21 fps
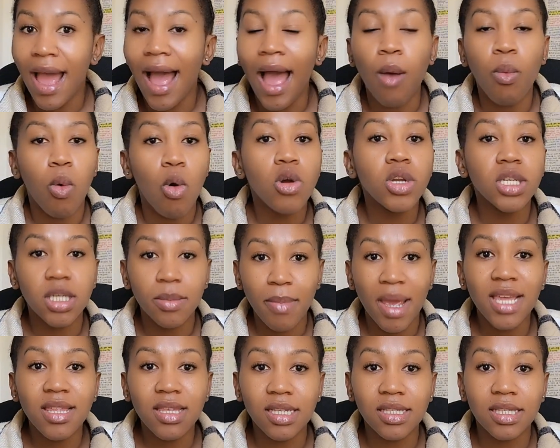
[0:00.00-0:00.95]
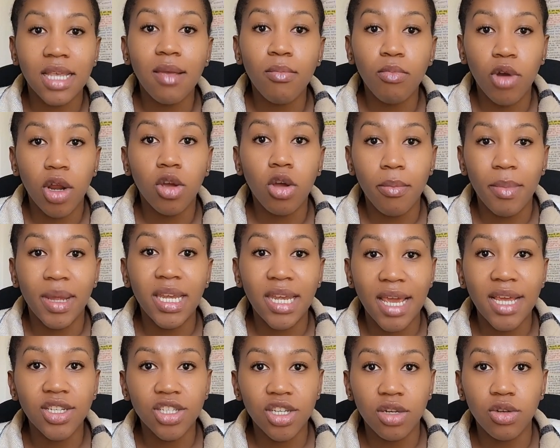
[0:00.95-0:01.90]
I won't make the same
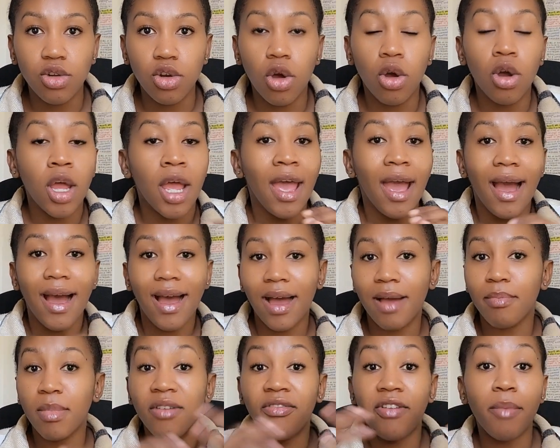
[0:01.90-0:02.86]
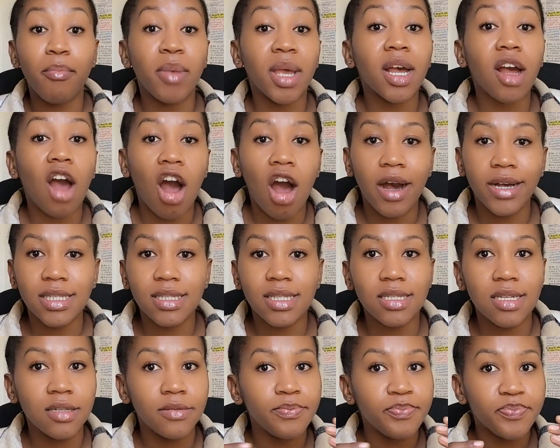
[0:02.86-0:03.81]
recommendation, If I'm being
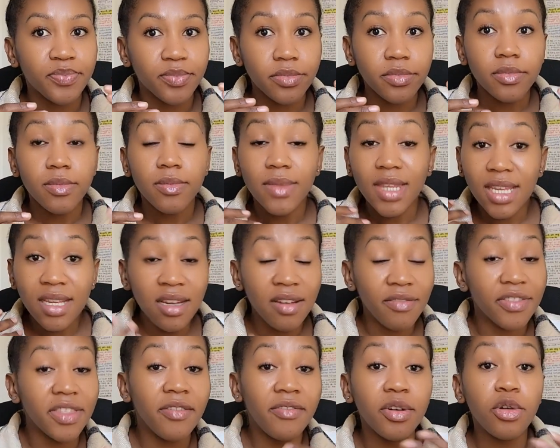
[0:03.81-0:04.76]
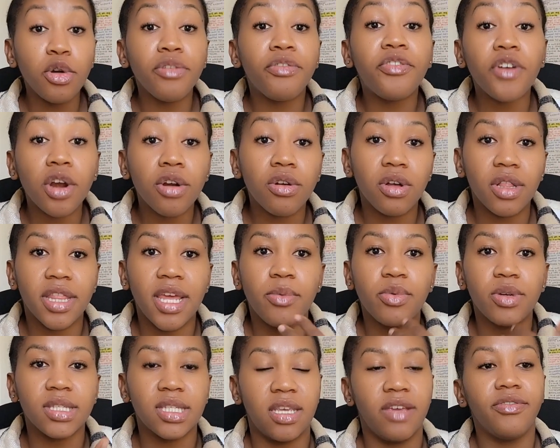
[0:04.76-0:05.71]
asked, if the referral that
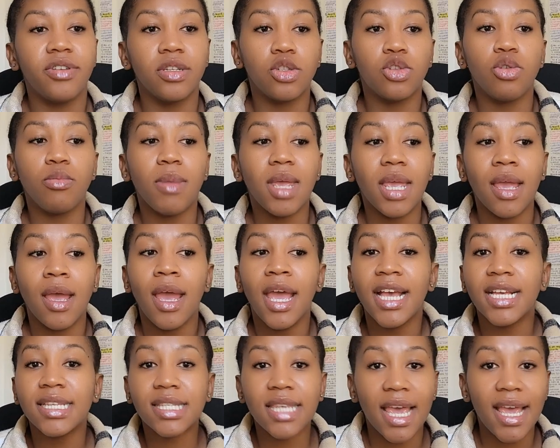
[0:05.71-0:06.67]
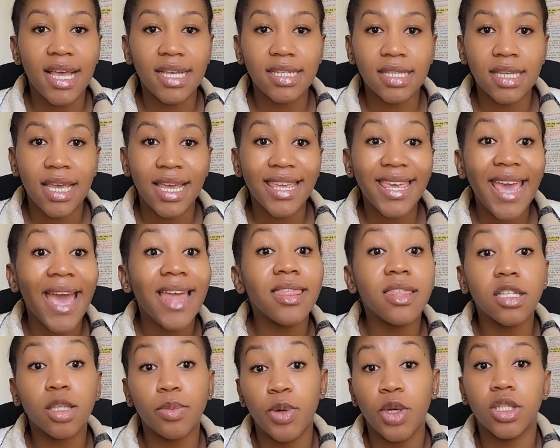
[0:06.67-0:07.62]
was given to me says, can
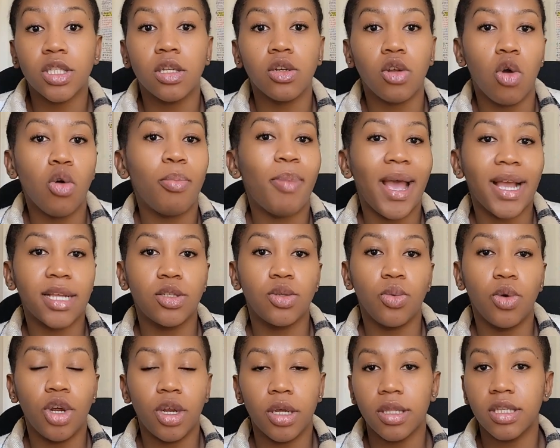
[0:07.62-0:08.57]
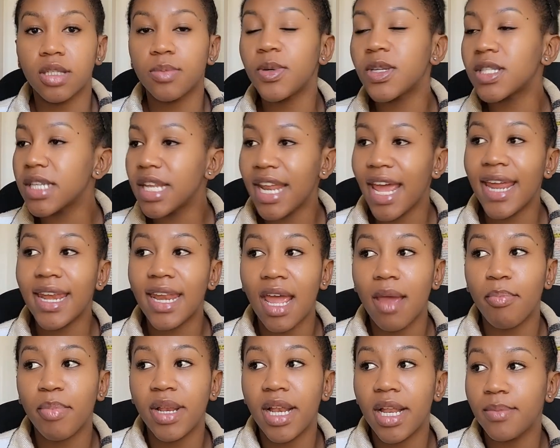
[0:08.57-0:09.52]
this person go back to work? This person had
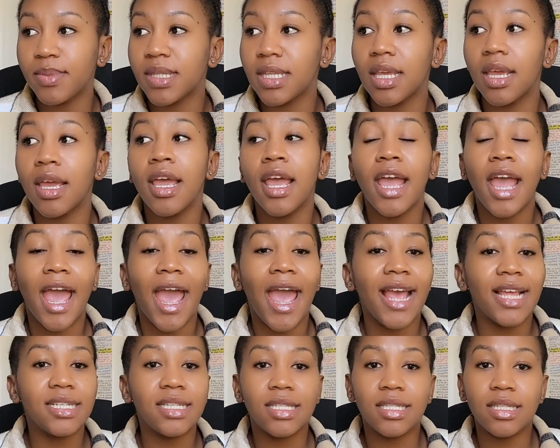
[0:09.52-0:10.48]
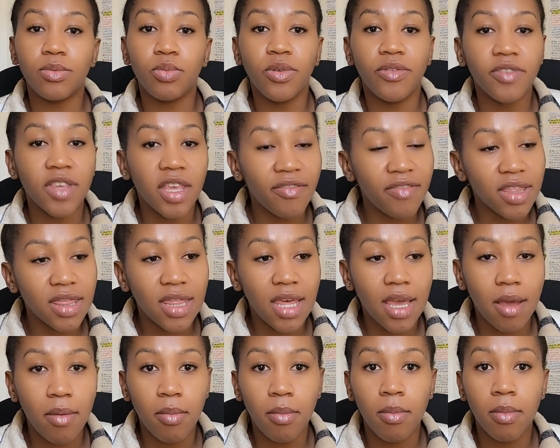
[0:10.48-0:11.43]
epilepsy, and we've given
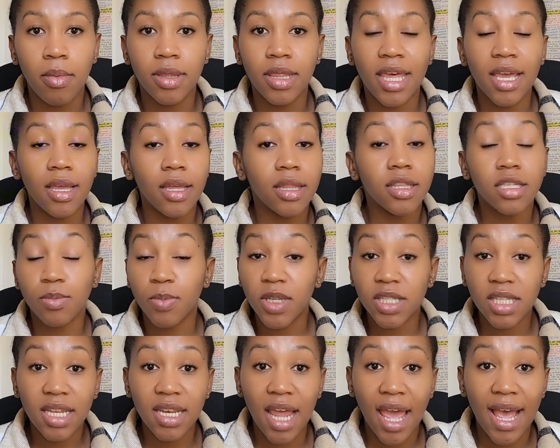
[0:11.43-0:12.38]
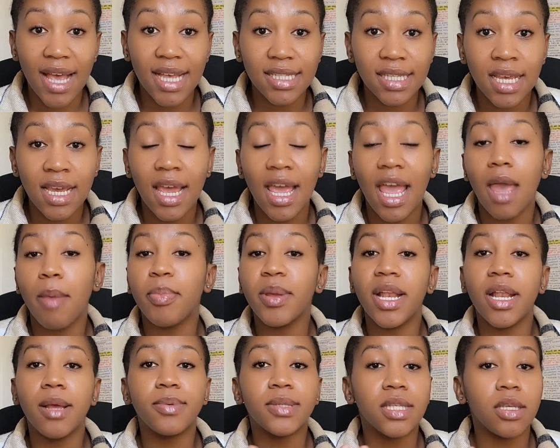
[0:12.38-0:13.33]
them, this person has
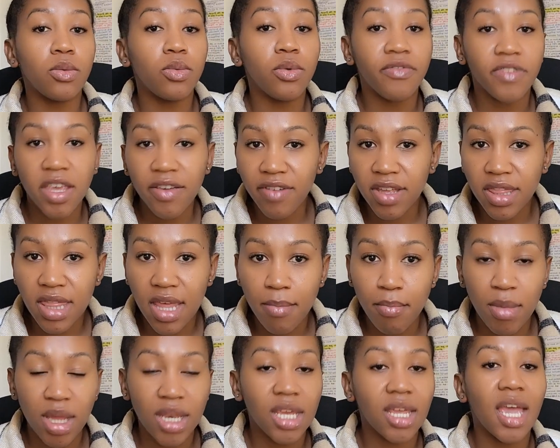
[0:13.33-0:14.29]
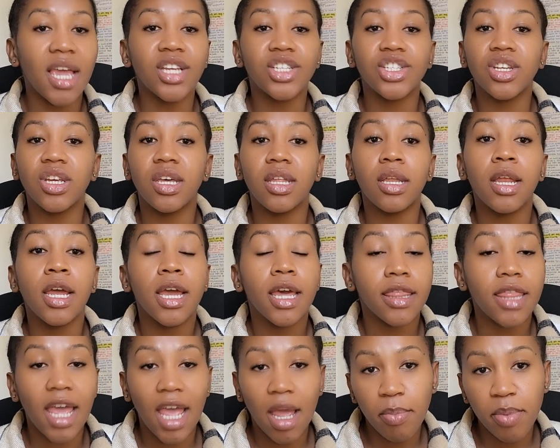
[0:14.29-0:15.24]
epilepsy, we've given them medication,
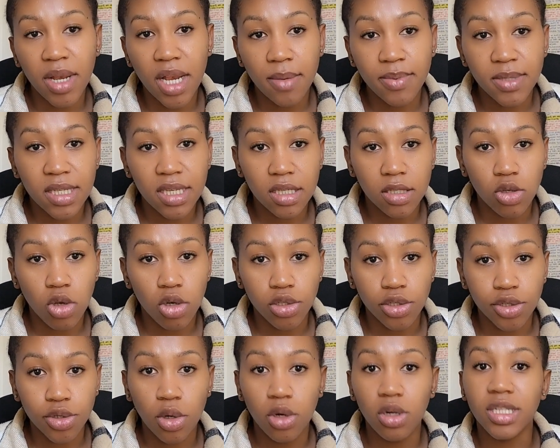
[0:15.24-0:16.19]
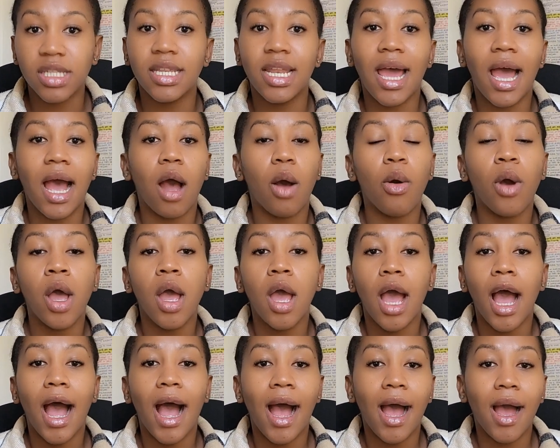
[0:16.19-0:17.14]
the epilepsy is controlled now,
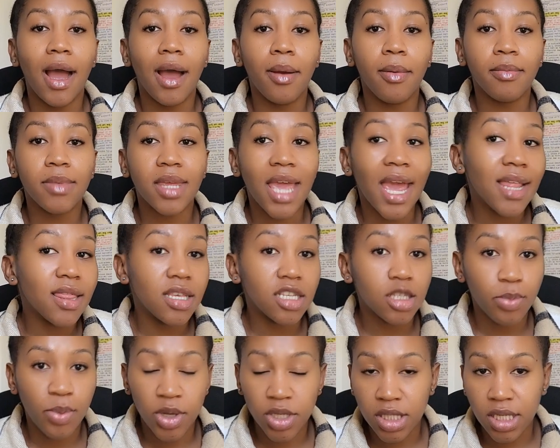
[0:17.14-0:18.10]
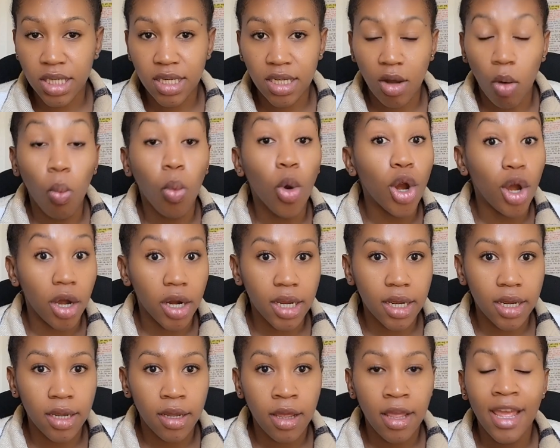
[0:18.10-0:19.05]
can this person
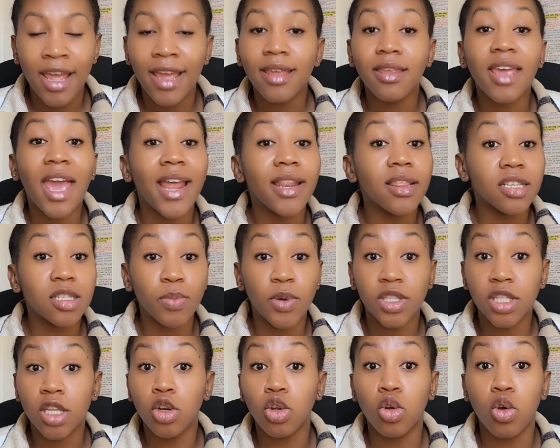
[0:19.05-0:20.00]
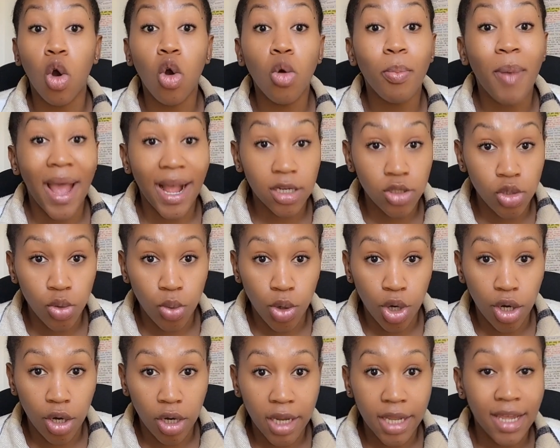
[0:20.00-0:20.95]
work? Can this person go back to
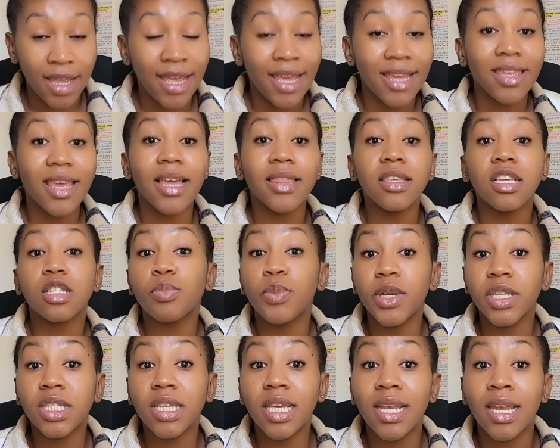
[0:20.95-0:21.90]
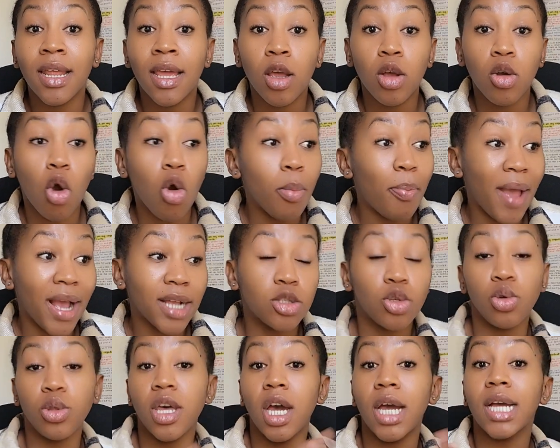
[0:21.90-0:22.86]
work? Can this person go back
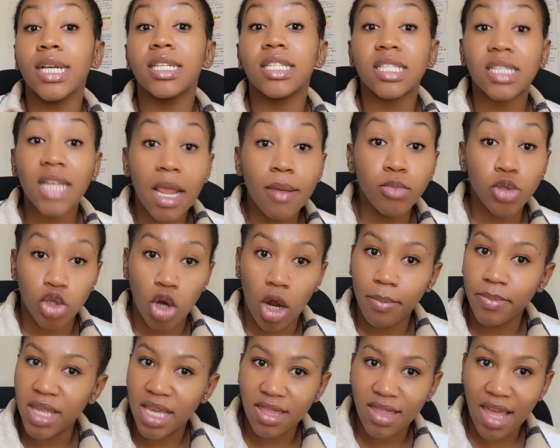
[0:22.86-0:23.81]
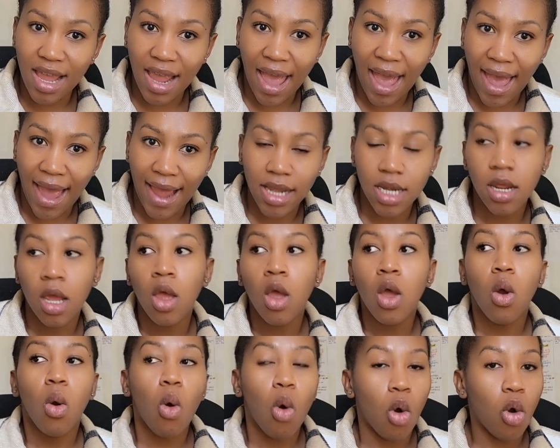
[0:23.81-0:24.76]
to the same job that they had?
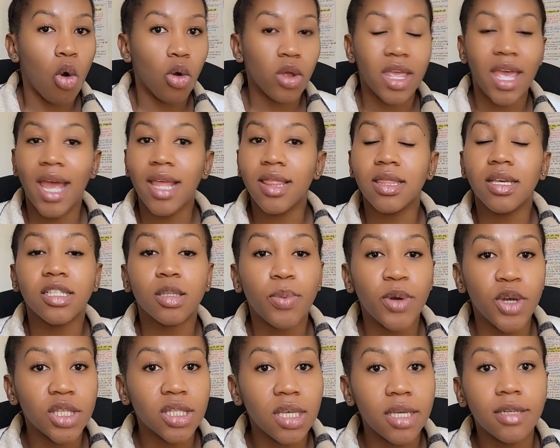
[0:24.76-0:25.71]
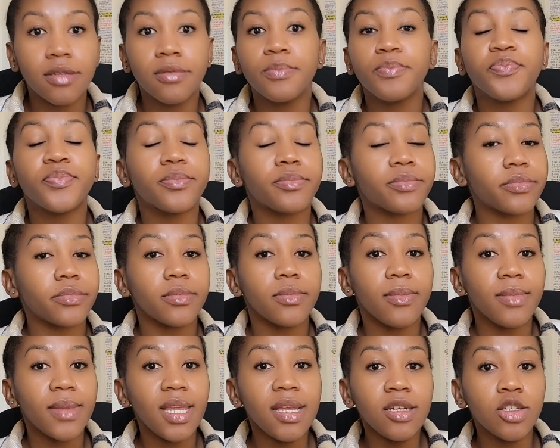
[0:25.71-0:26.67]
Or should this person
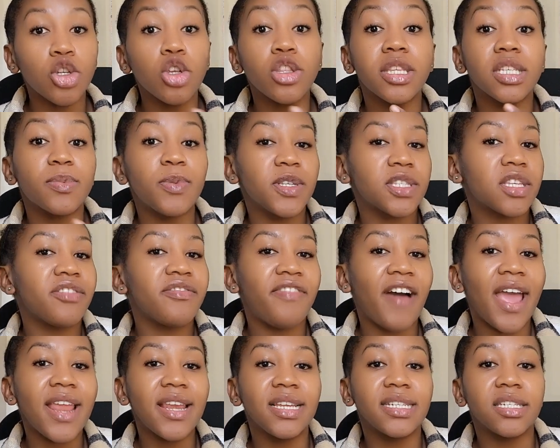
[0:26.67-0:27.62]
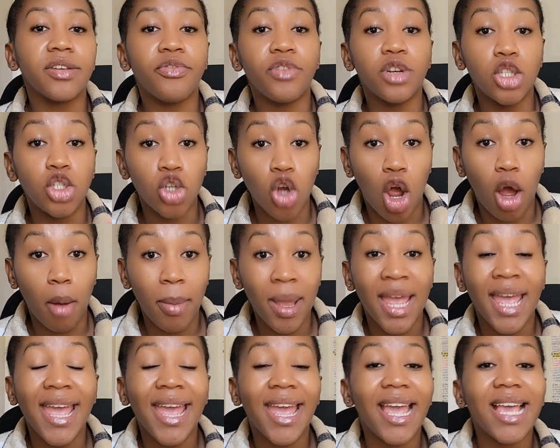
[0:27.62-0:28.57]
find a different job?
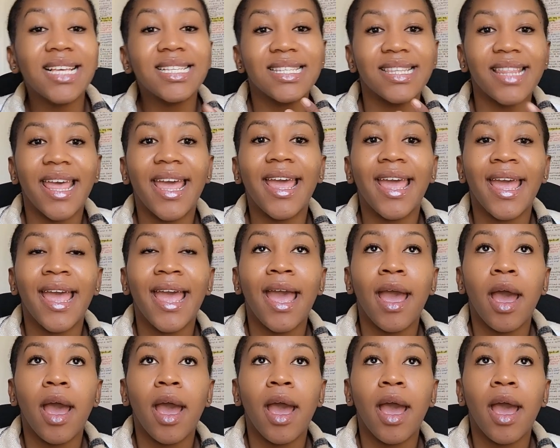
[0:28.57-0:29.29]
Is there,